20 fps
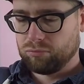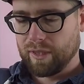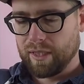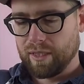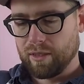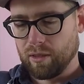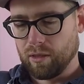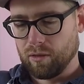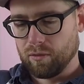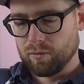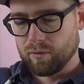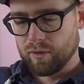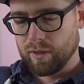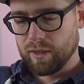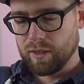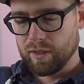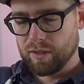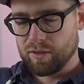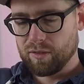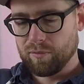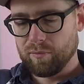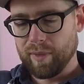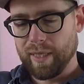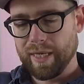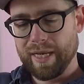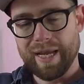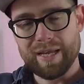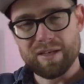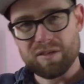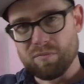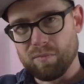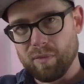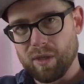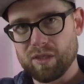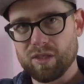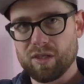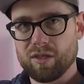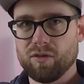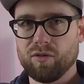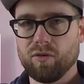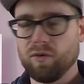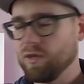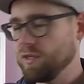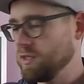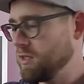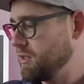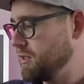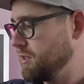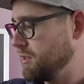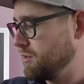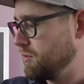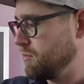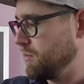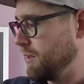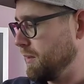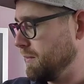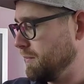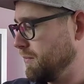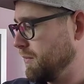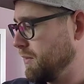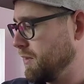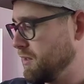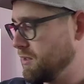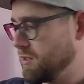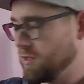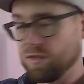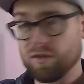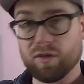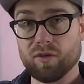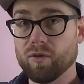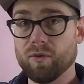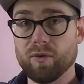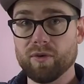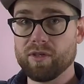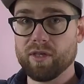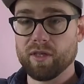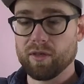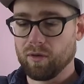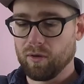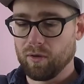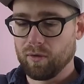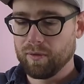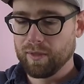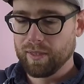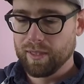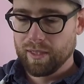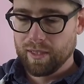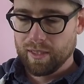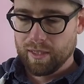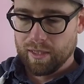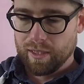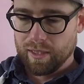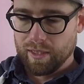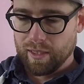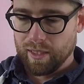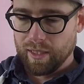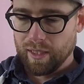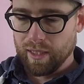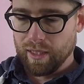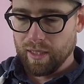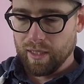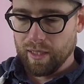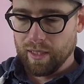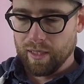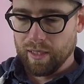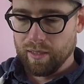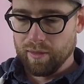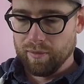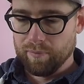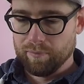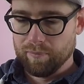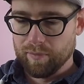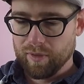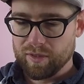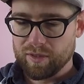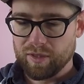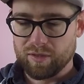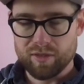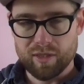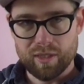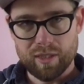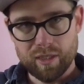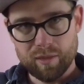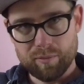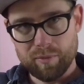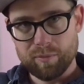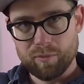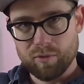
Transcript: don't know, it doesn't make as much noise as this one. This isn't noisy at all. It sounds a little bit